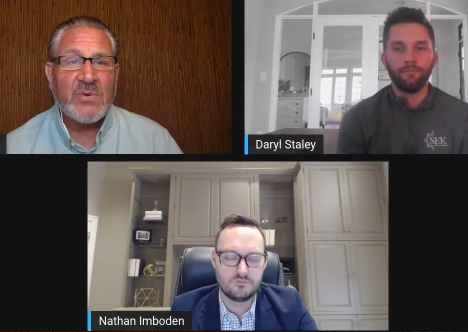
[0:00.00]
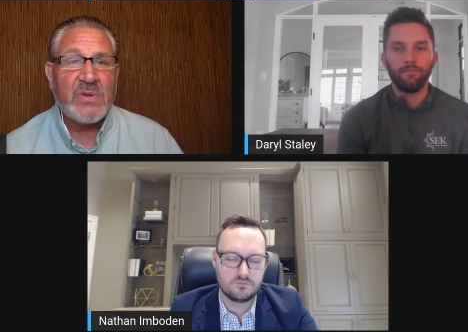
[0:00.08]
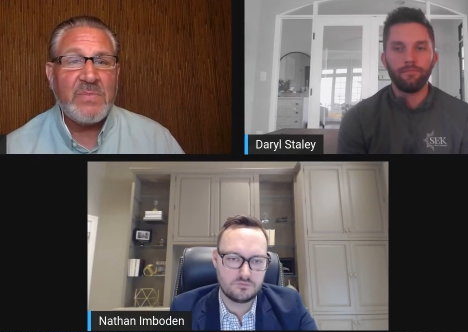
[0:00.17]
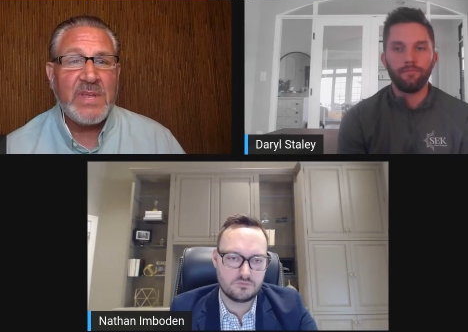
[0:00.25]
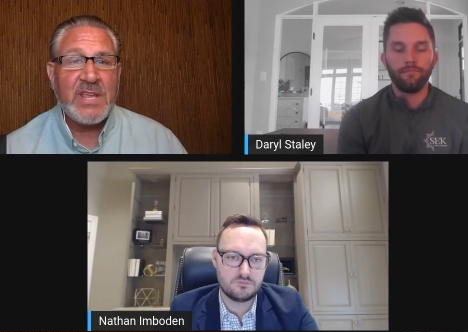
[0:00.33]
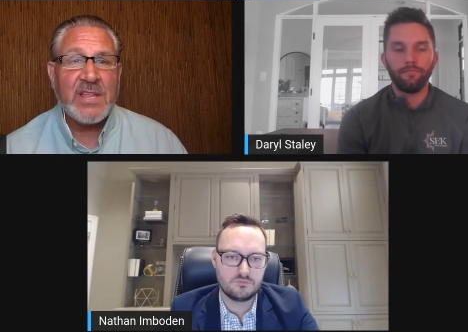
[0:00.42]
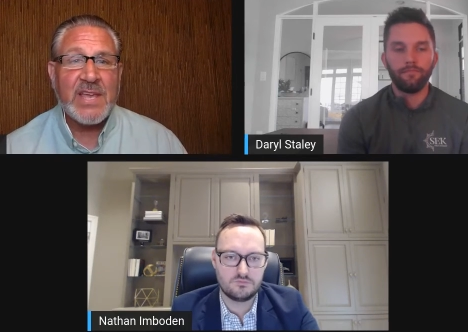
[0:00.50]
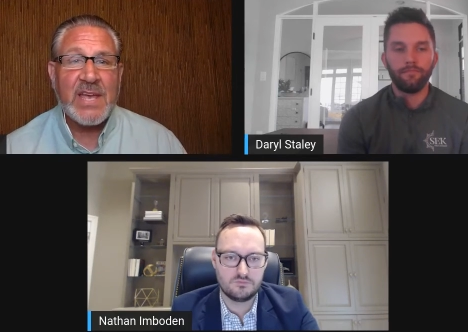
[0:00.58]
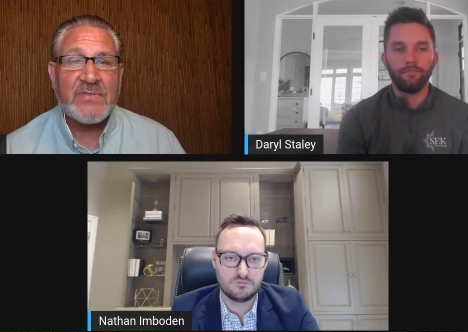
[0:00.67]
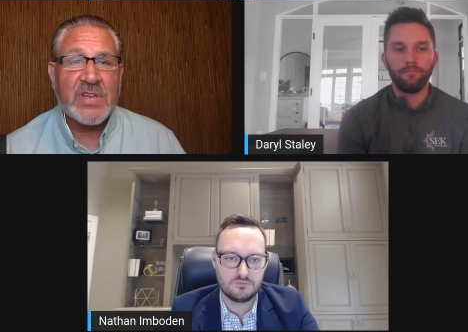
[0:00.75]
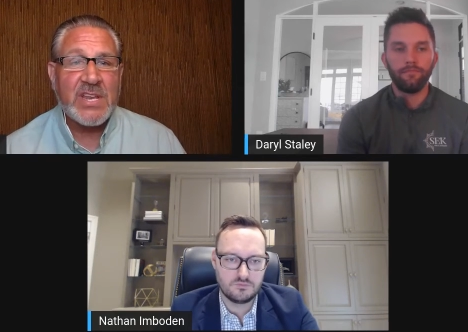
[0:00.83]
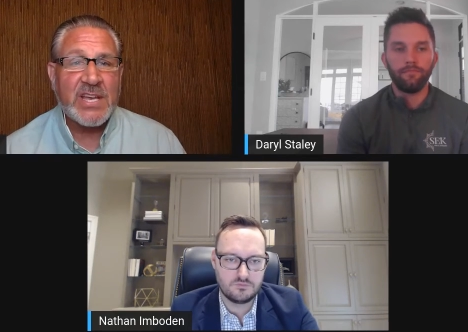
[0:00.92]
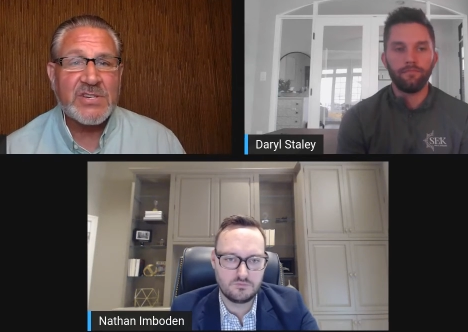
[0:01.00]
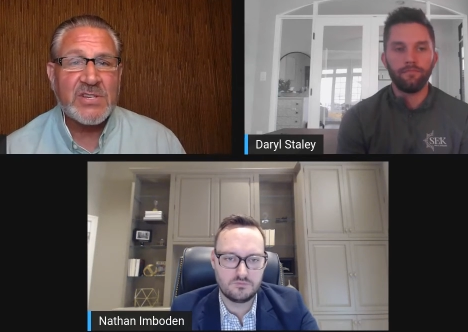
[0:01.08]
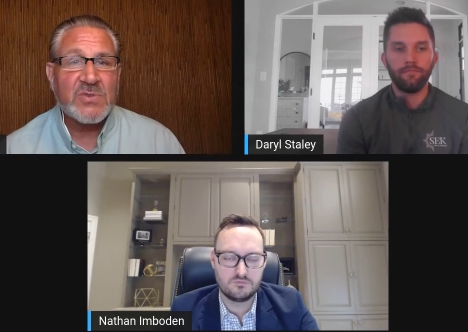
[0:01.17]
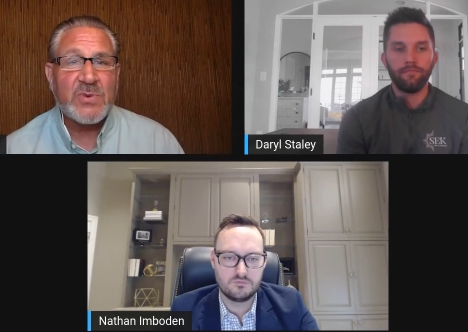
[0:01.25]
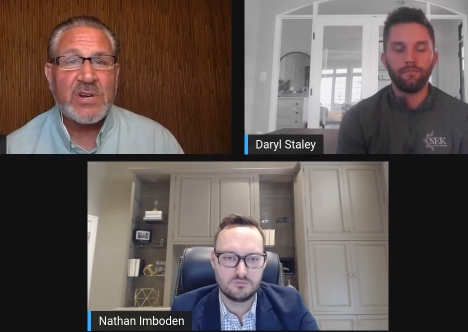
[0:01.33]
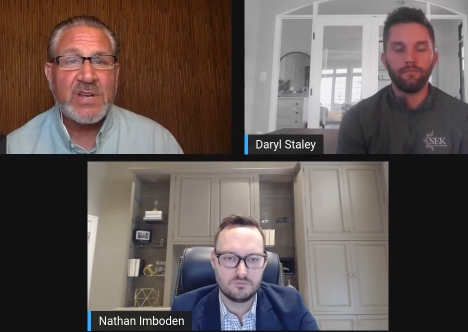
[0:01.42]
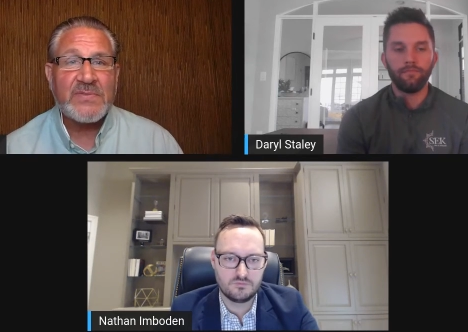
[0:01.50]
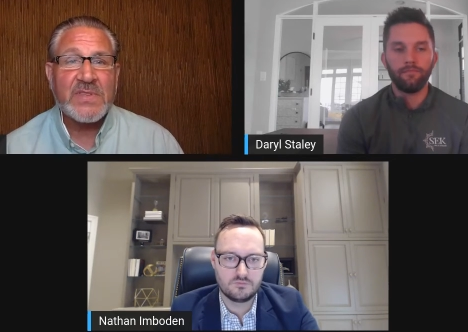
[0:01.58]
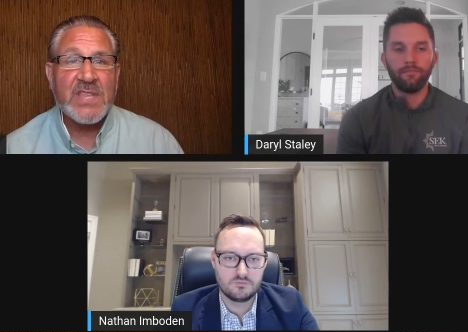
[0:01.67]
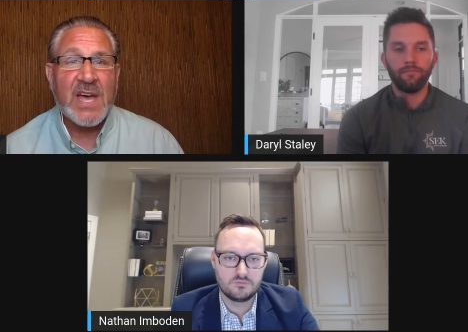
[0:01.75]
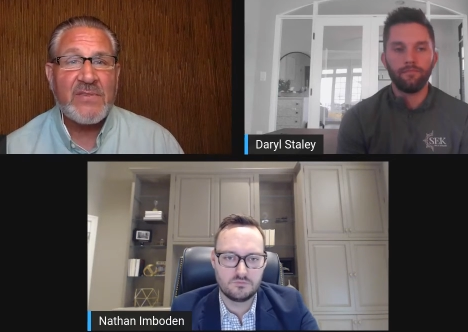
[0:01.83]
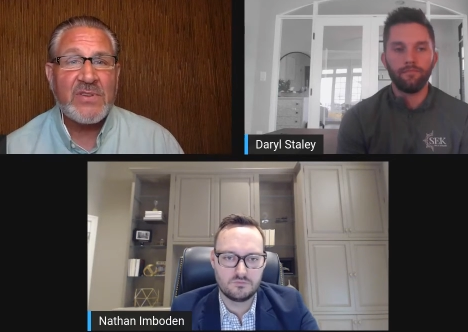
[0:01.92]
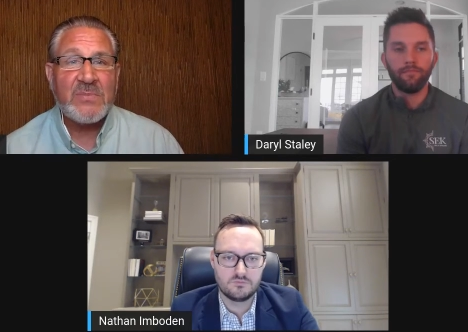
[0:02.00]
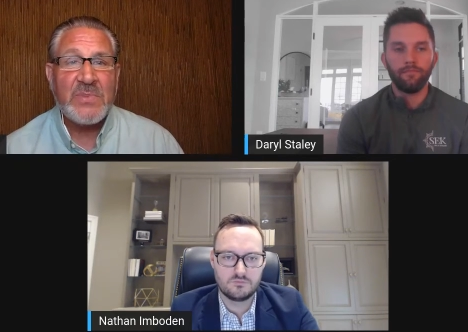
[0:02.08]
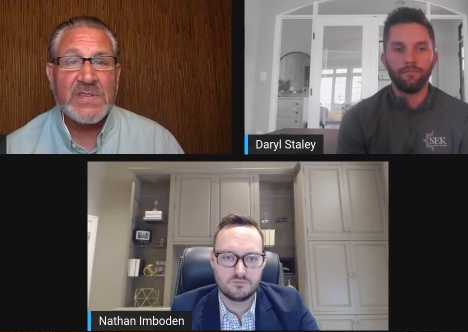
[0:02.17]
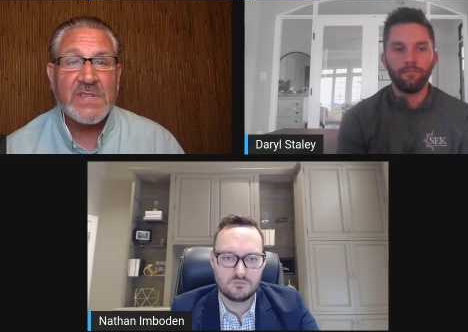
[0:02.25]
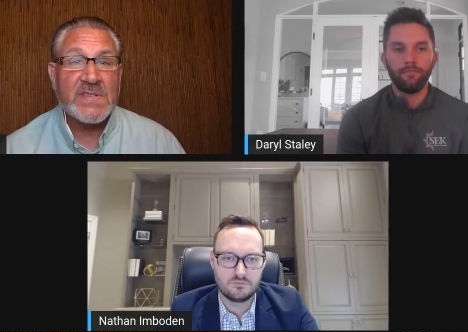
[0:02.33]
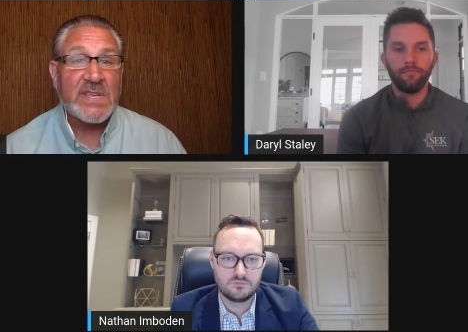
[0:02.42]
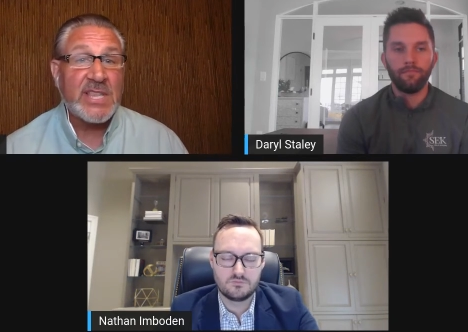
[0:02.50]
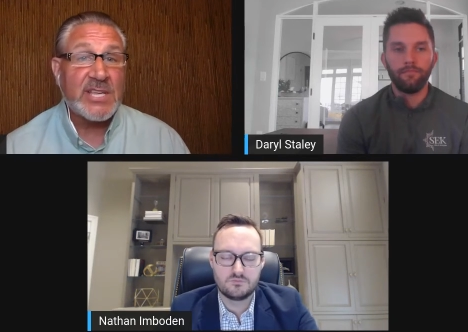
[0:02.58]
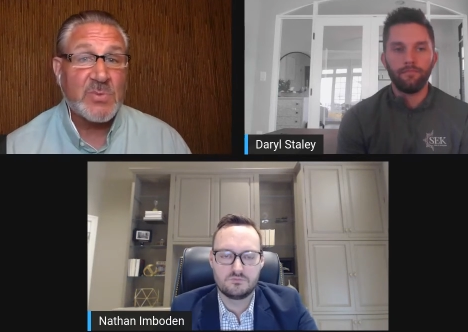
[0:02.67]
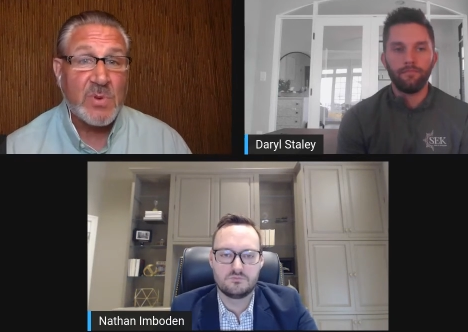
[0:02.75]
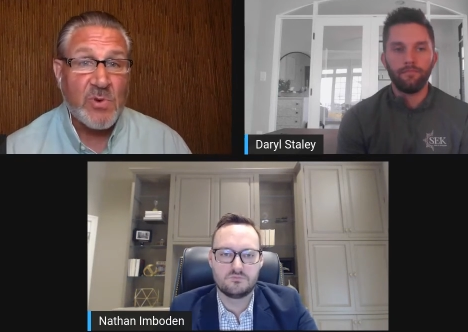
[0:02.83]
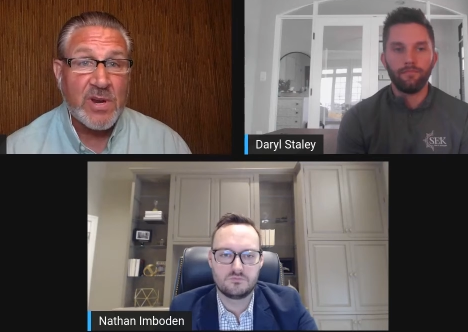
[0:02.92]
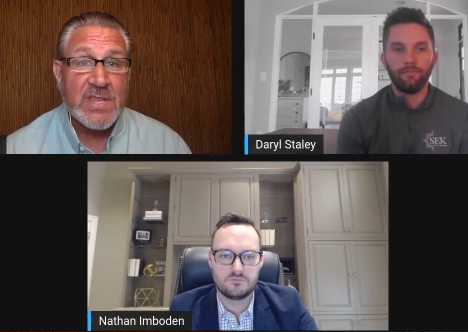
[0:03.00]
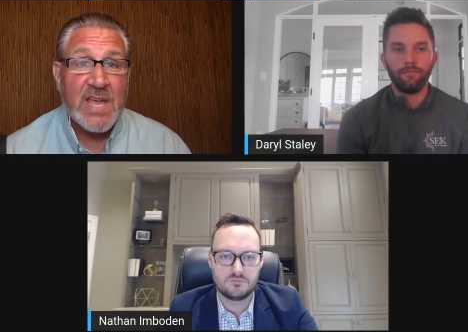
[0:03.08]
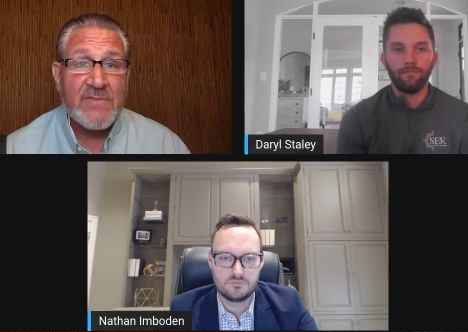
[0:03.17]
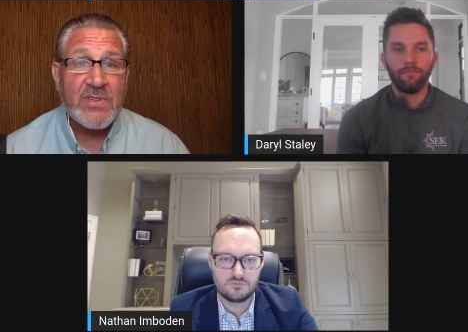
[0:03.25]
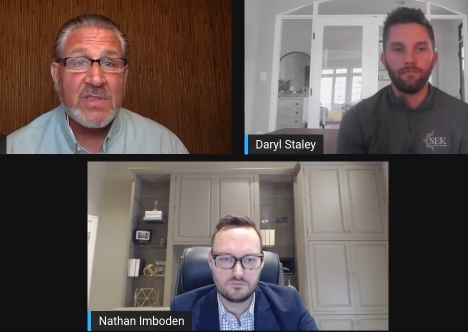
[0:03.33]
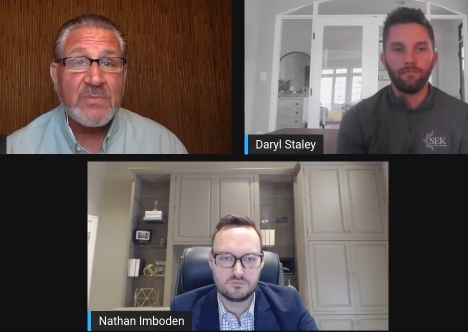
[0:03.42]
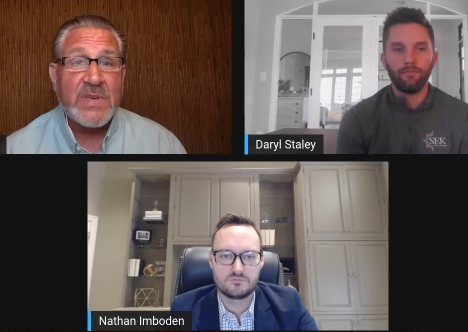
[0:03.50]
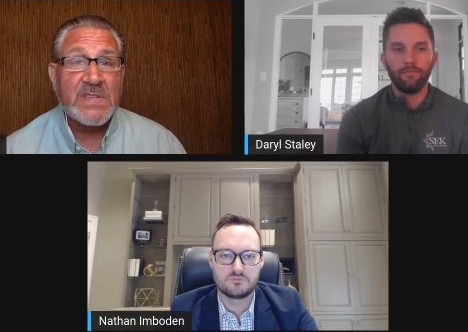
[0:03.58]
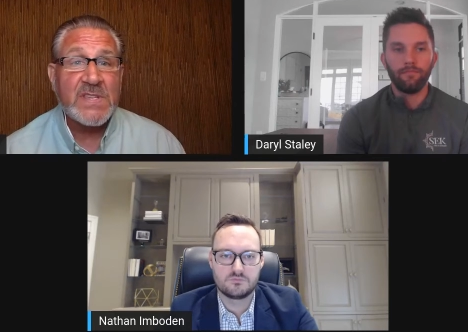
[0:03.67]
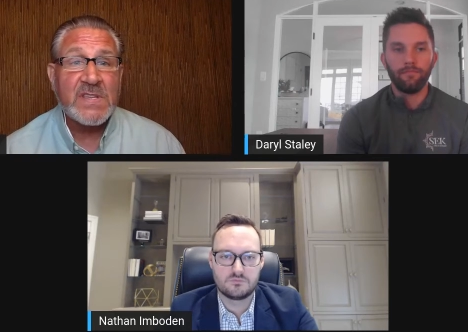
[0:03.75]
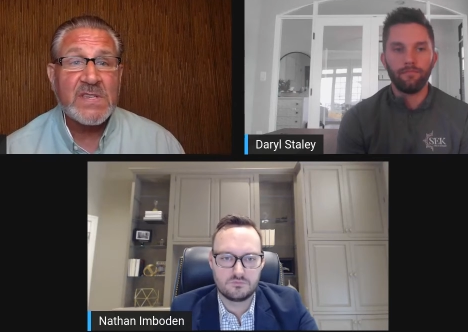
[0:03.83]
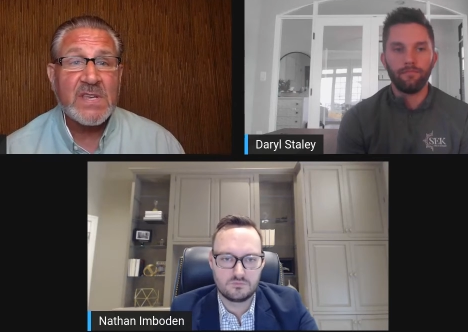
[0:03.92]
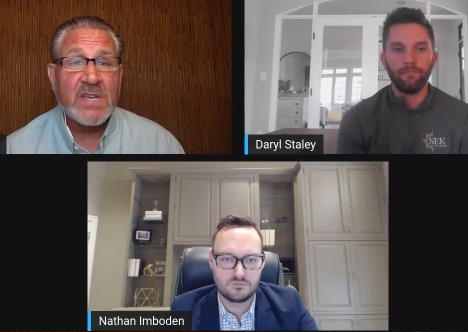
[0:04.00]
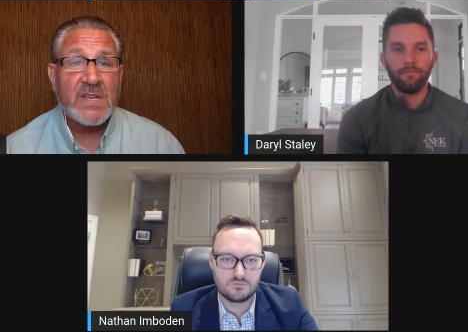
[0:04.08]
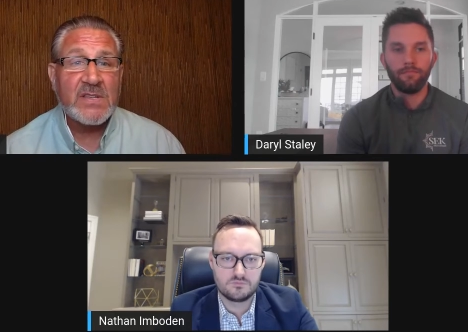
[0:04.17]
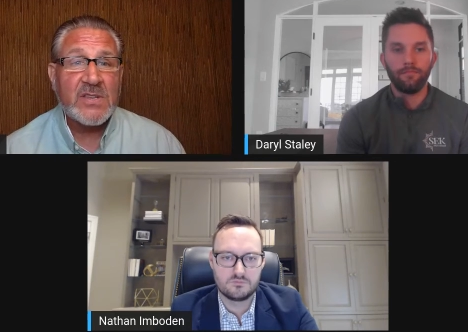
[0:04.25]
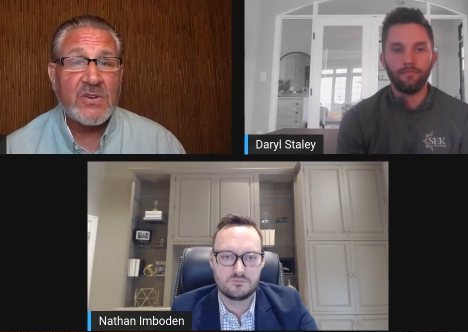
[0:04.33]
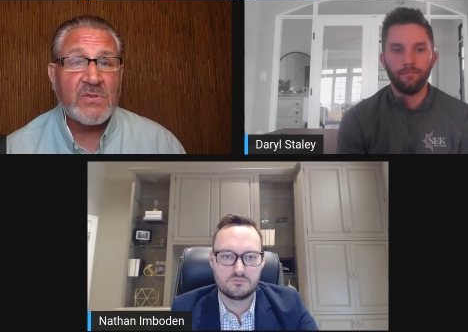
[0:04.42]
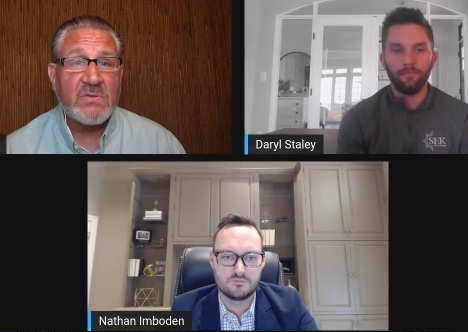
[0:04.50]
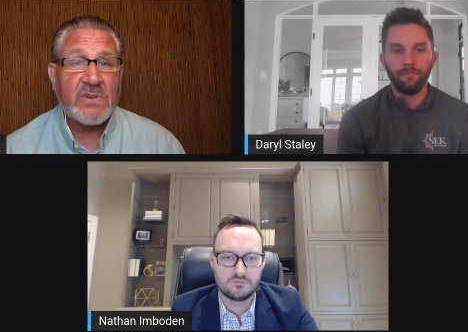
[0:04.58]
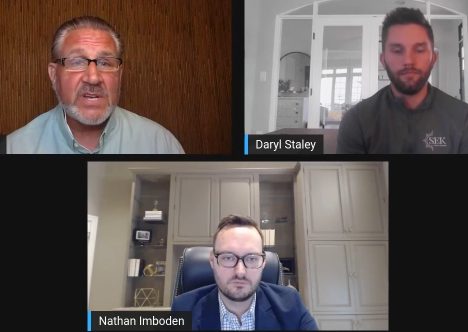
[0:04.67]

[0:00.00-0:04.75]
Speaker 1: We immediately have connections. We don't have to dive into business unless we want to dive into business. So